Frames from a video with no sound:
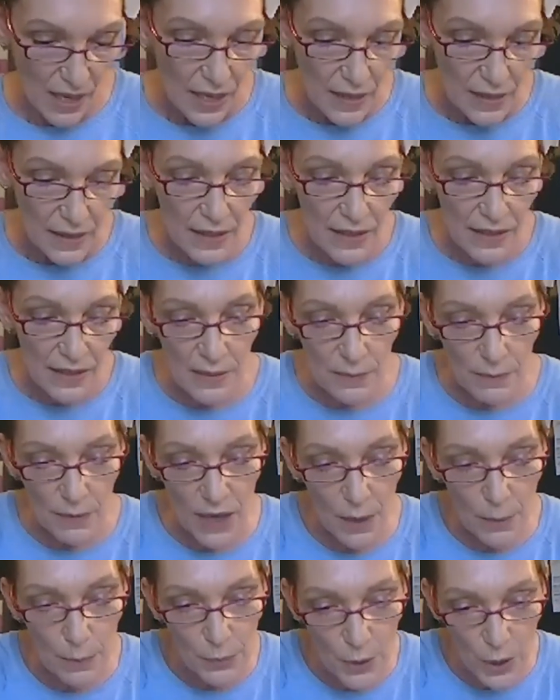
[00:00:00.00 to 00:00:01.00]
These
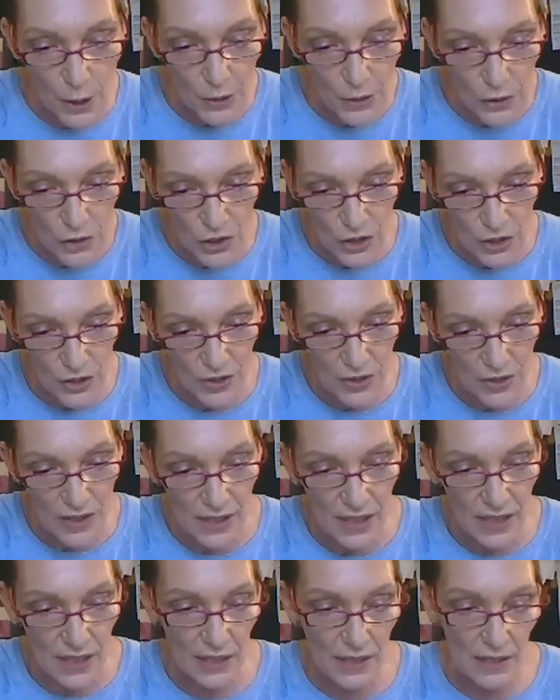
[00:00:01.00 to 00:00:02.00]
approaches
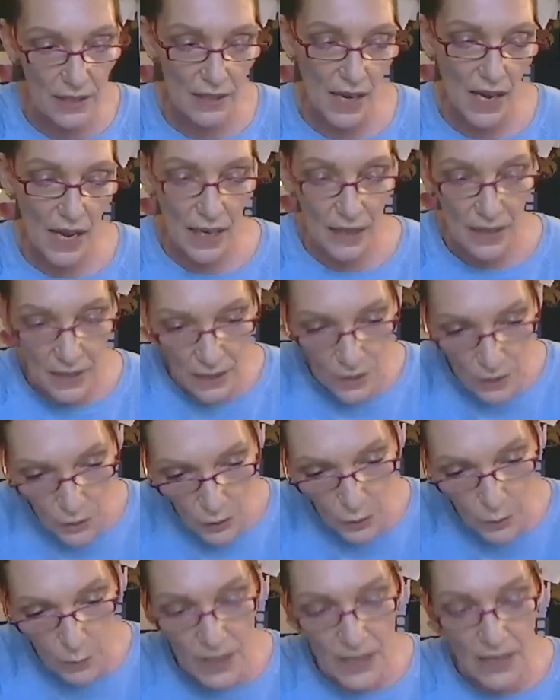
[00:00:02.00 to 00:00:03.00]
in
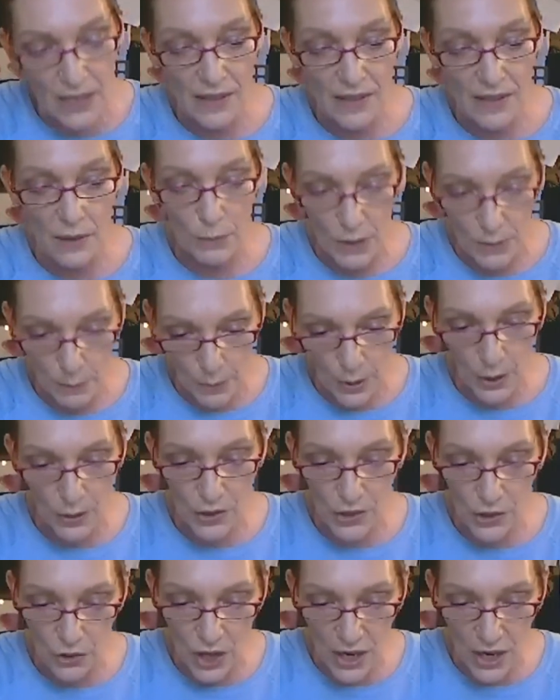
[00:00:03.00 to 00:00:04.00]
anti-humanism and
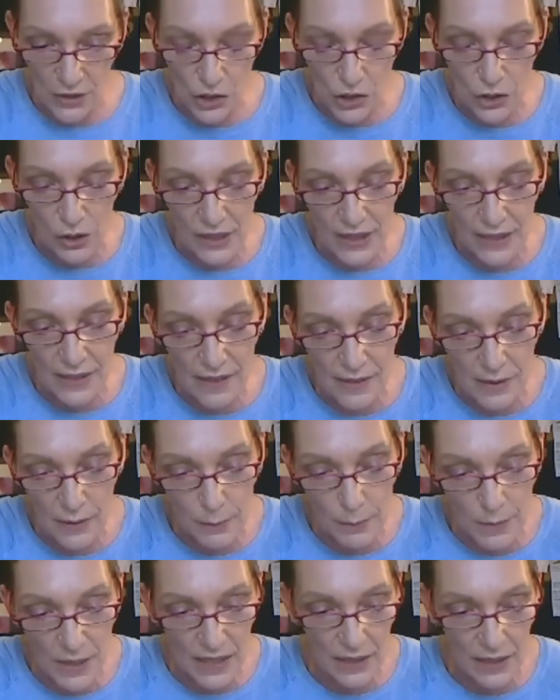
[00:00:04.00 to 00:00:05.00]

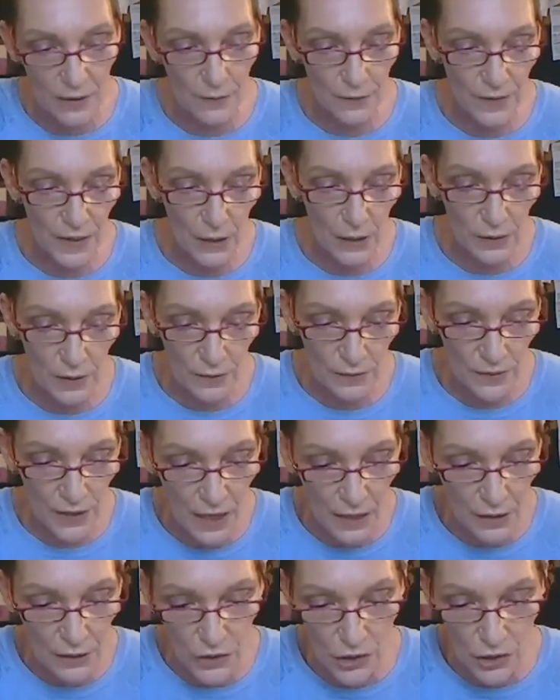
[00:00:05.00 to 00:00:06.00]
post-structuralism in the field of
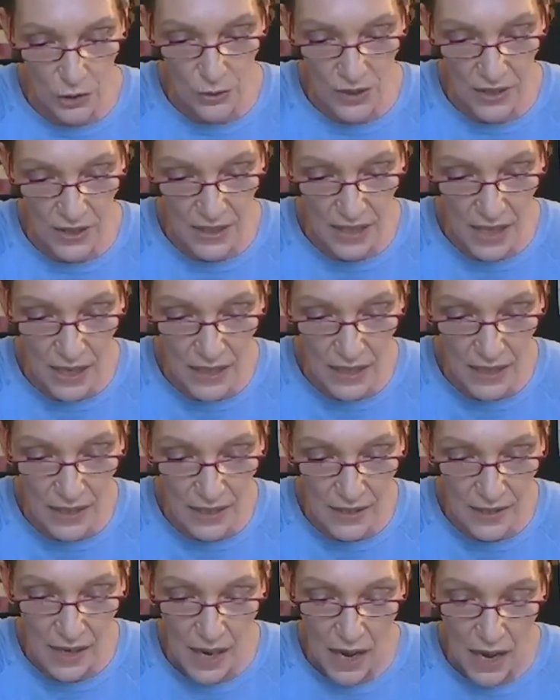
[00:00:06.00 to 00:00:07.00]
cultural
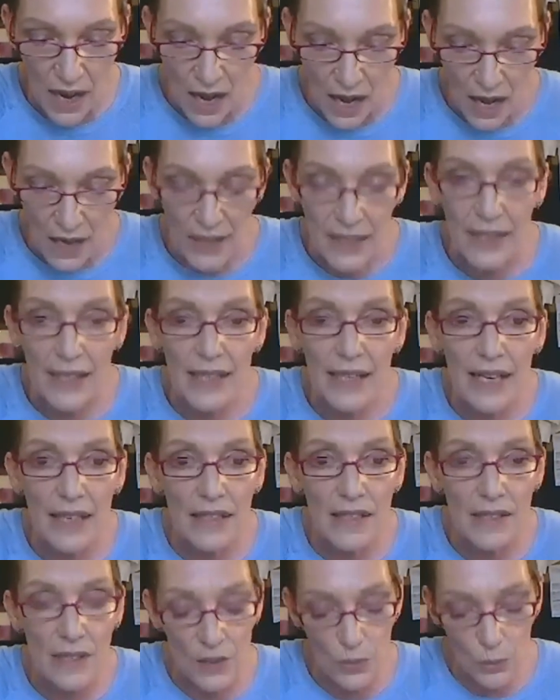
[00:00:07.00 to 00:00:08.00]
studies are
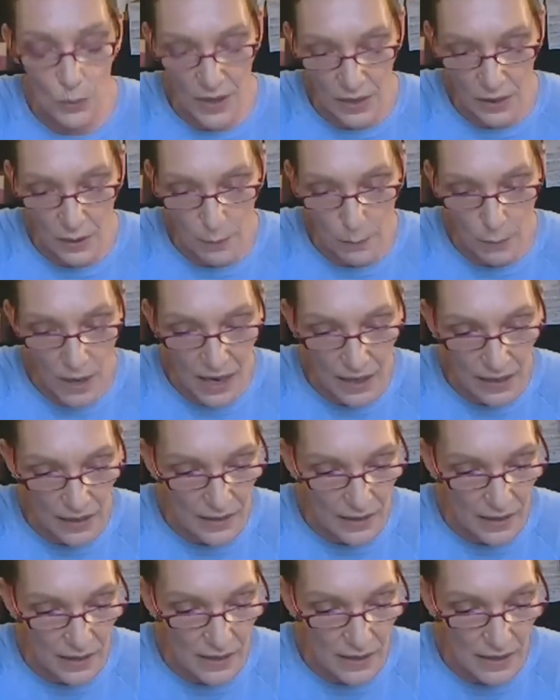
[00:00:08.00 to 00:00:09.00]
connected with the
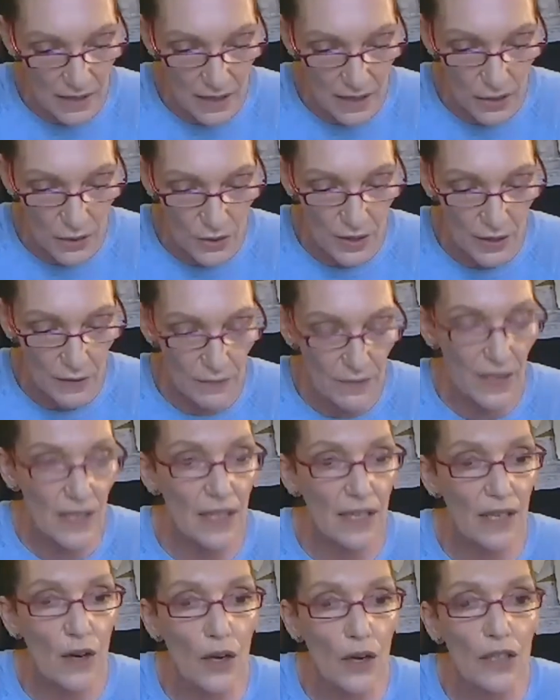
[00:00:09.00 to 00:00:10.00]
Marxist theory of
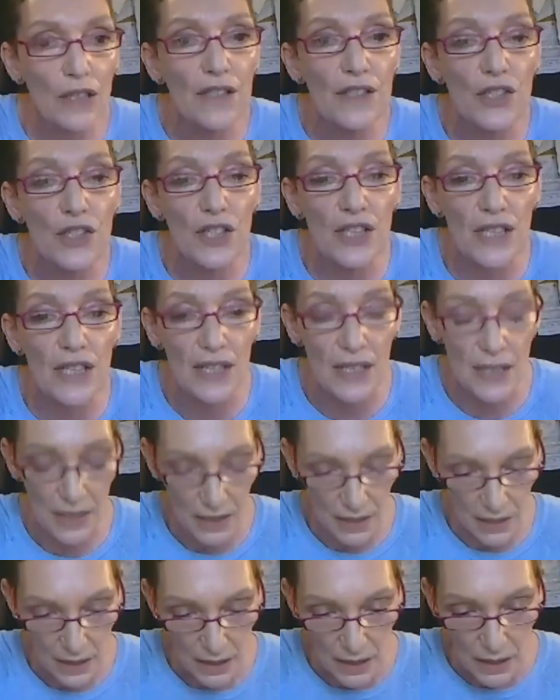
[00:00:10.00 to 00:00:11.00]
ideology,
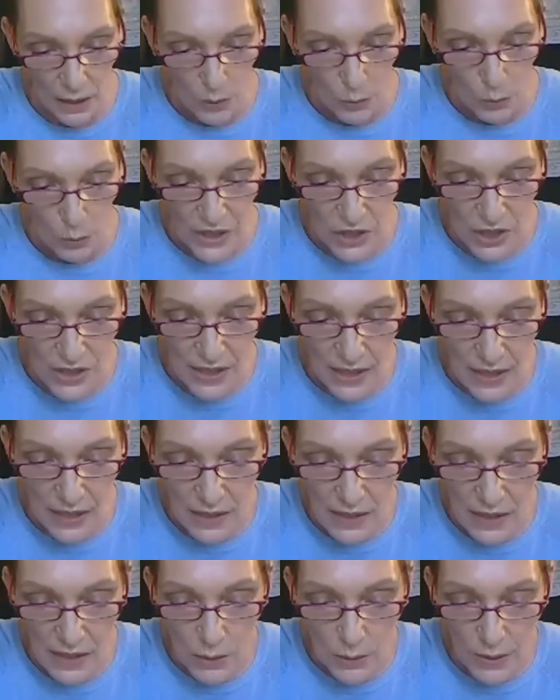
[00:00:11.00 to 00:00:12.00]
which
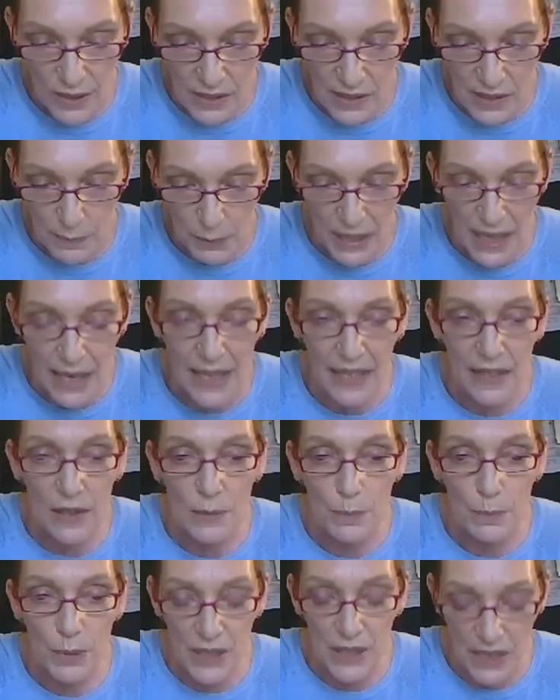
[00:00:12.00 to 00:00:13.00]
seeks to explain the
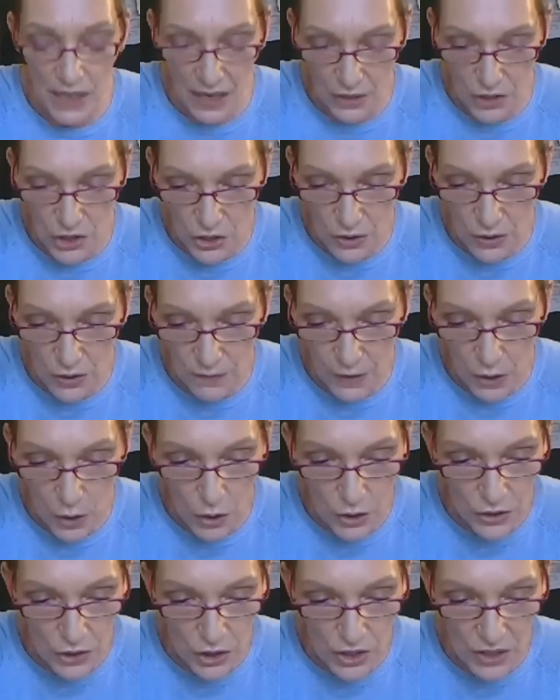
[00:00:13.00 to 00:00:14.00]
production of
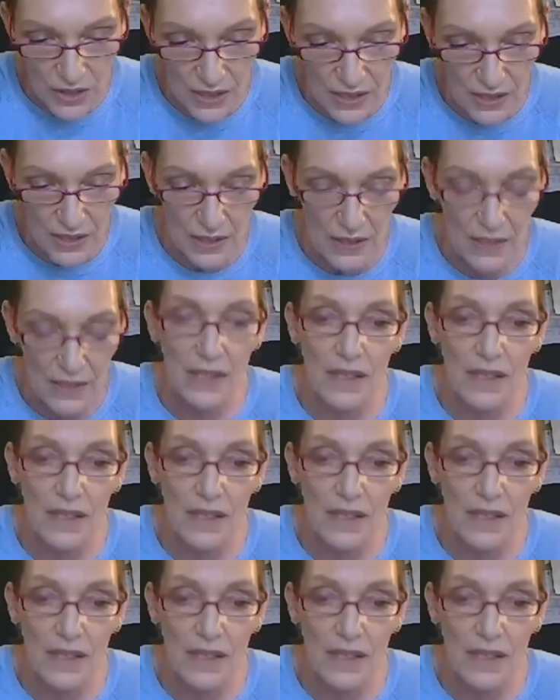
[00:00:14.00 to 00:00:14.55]
consciousness